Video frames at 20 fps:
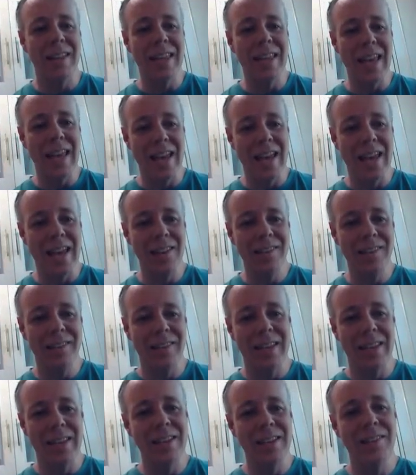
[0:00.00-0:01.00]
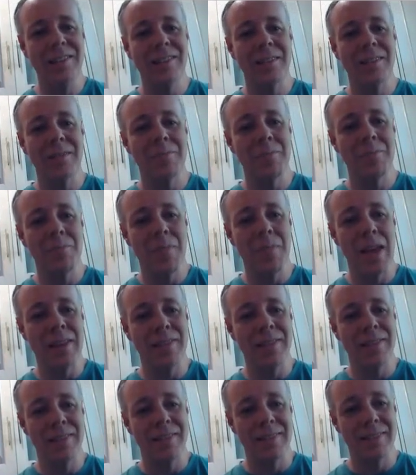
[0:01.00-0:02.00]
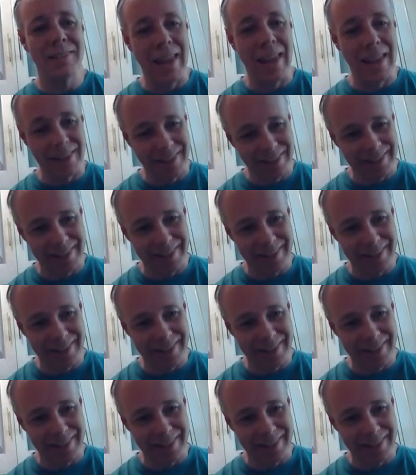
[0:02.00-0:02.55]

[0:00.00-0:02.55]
es is meses.